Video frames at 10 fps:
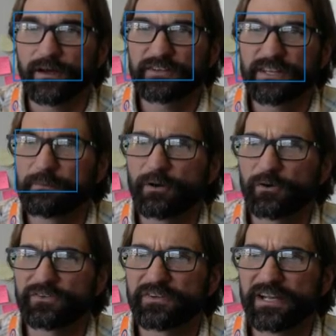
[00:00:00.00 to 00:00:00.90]

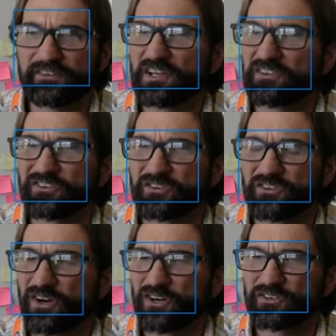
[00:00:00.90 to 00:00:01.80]
imposts and excises are,
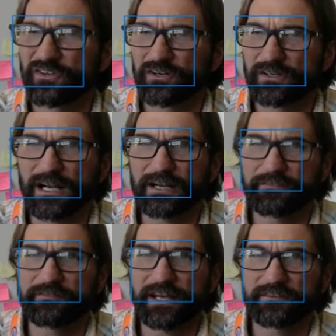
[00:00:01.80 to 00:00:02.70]
are, are
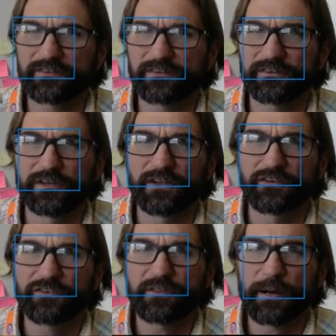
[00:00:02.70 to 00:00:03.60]
of taxes.
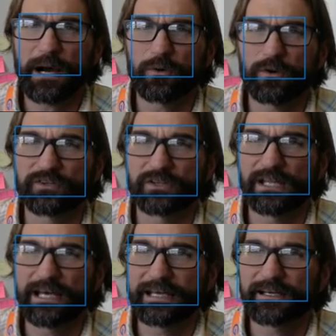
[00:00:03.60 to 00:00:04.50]
So the power to
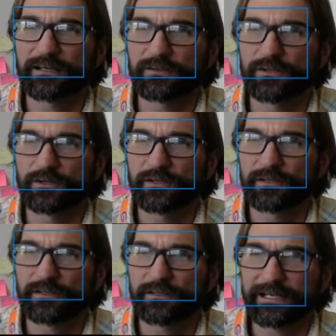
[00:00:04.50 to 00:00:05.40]
lay and
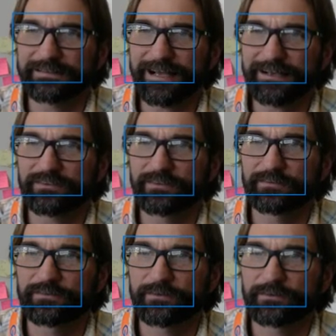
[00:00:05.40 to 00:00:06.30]
collect
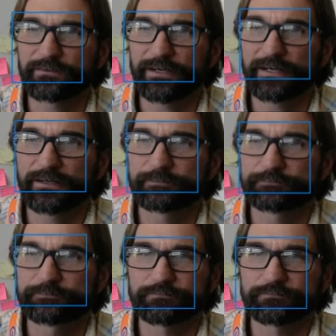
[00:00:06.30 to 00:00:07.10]
taxes right here.